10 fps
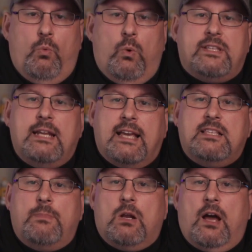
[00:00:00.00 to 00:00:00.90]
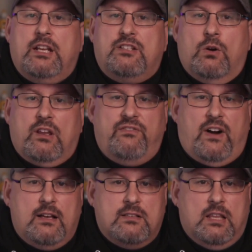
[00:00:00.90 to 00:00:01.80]
What's nice about Honeytoken
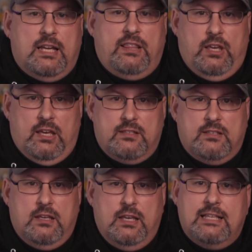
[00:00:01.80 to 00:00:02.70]
files like this